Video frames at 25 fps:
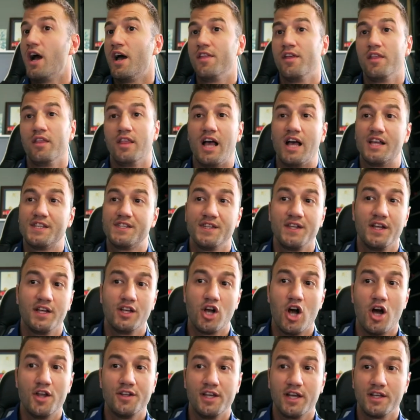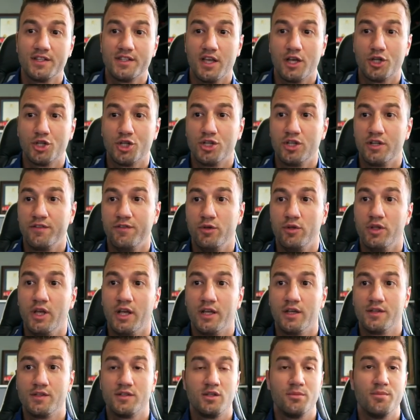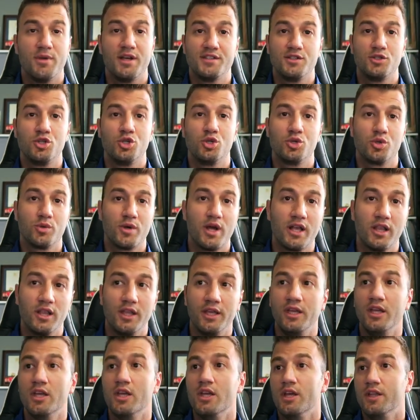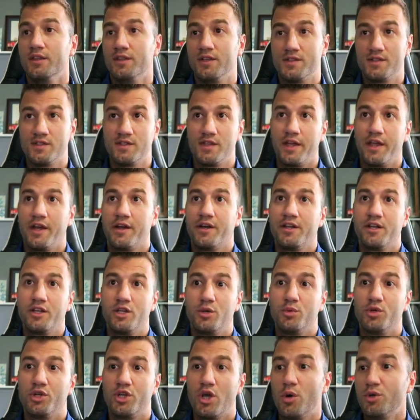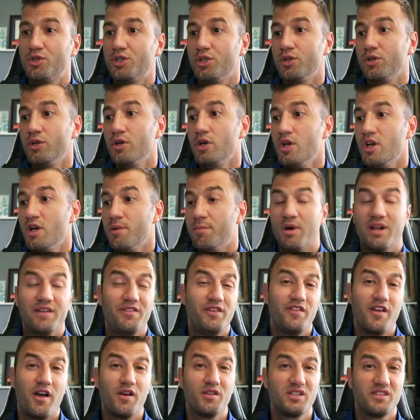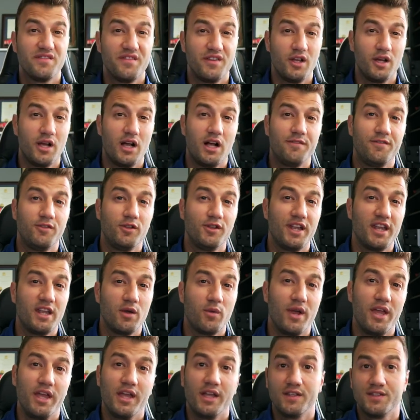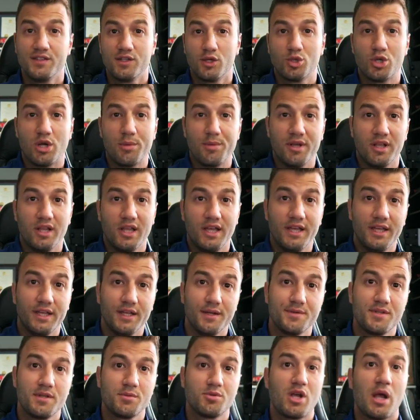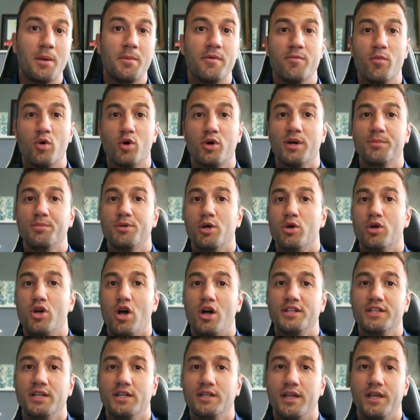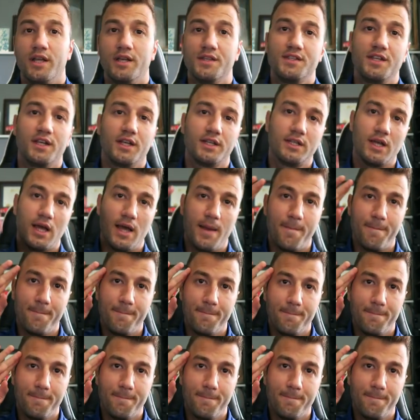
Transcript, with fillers: And then lastly, a contact section if you'd like us to message you directly. This is the area you would go to. But if you found this video helpful in any way, consider dropping a like, subscribing for more crypto content, and I'll see you next time.